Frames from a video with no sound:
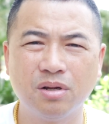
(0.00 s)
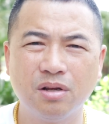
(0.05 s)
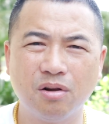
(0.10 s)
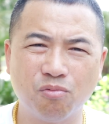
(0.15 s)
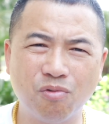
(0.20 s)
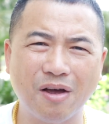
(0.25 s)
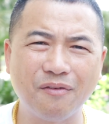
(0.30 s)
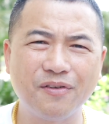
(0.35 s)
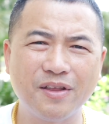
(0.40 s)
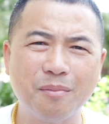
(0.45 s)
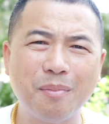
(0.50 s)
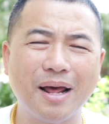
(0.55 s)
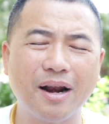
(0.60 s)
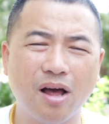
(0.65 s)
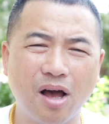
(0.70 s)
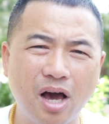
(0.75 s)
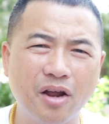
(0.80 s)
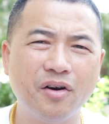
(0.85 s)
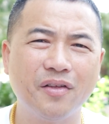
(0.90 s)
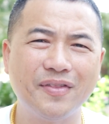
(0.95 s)
roughly about
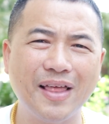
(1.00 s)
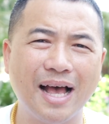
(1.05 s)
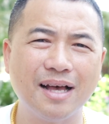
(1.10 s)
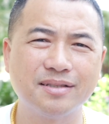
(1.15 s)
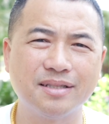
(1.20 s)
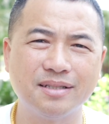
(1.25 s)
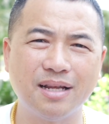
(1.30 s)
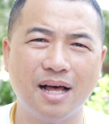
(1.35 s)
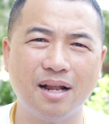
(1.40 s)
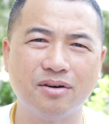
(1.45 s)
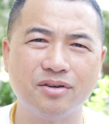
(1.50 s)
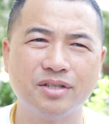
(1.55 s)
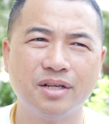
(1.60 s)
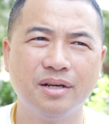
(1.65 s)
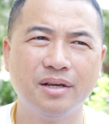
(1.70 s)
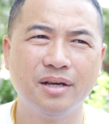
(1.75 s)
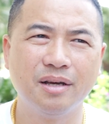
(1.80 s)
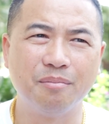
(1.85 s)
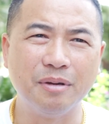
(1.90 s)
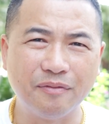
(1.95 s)
$100,000
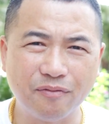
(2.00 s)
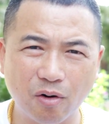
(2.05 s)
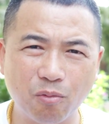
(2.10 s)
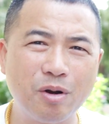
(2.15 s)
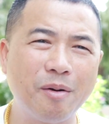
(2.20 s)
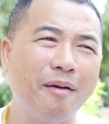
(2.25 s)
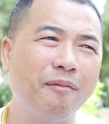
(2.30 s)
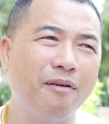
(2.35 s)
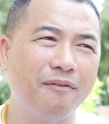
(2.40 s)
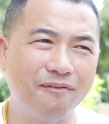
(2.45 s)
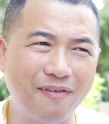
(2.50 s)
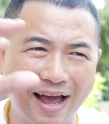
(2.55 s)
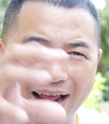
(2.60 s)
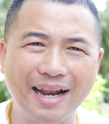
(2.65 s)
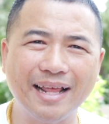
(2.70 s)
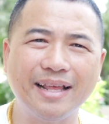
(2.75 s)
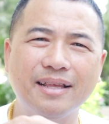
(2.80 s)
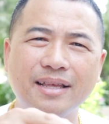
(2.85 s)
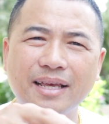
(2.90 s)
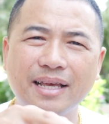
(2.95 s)
before we were able to
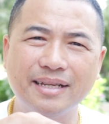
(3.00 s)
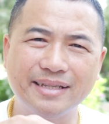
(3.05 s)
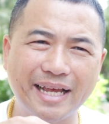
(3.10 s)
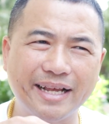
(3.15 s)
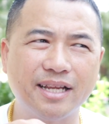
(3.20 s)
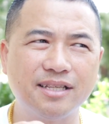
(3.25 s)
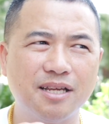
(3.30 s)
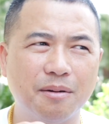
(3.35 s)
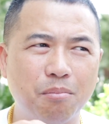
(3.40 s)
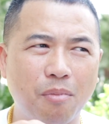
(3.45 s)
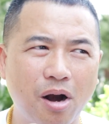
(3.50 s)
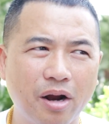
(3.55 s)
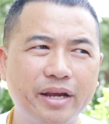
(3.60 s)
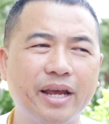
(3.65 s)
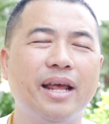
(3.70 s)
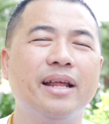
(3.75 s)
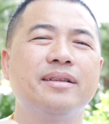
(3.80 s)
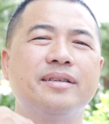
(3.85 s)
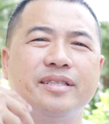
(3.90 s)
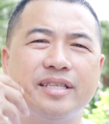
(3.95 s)
finally take it to
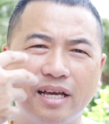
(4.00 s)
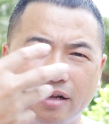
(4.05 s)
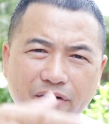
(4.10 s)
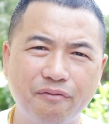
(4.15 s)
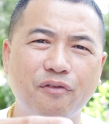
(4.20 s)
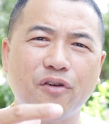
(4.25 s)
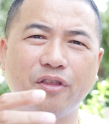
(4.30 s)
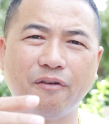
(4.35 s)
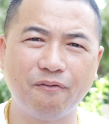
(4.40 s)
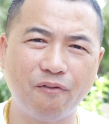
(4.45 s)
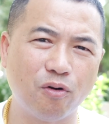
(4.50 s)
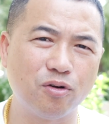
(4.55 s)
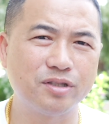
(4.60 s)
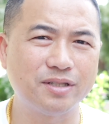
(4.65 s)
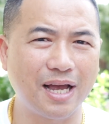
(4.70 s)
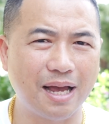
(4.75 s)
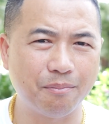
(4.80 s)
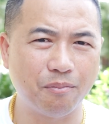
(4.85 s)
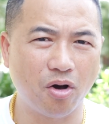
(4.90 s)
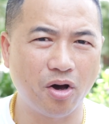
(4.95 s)
market and sell it for the first
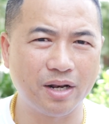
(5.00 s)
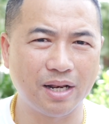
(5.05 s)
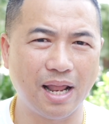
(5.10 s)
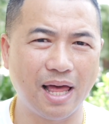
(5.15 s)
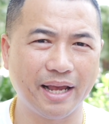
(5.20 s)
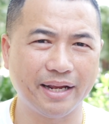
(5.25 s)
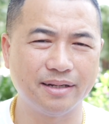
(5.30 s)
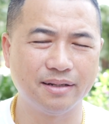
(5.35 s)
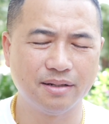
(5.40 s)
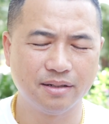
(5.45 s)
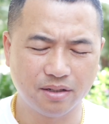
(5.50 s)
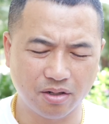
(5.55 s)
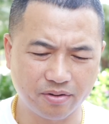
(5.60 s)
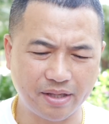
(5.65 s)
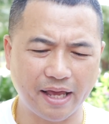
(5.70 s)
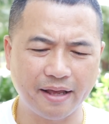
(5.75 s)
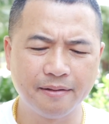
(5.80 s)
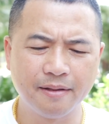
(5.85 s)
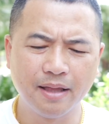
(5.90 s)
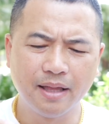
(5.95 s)
time online.
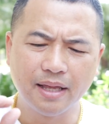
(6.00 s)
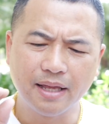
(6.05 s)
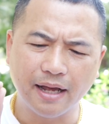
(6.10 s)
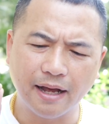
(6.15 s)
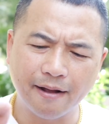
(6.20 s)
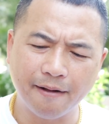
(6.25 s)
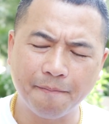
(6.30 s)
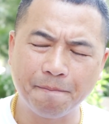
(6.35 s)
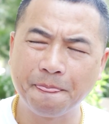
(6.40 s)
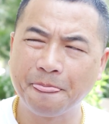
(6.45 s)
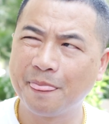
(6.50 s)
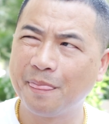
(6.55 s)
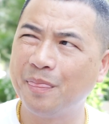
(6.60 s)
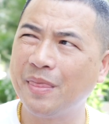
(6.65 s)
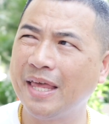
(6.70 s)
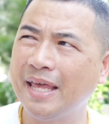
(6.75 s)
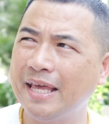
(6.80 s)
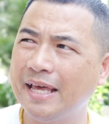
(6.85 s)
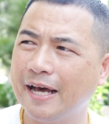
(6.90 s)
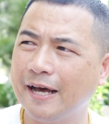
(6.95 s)
Okay,
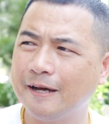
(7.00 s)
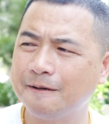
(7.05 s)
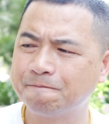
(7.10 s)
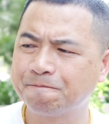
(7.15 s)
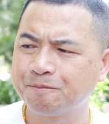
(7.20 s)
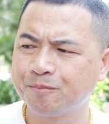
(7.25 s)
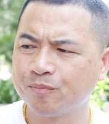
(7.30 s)
the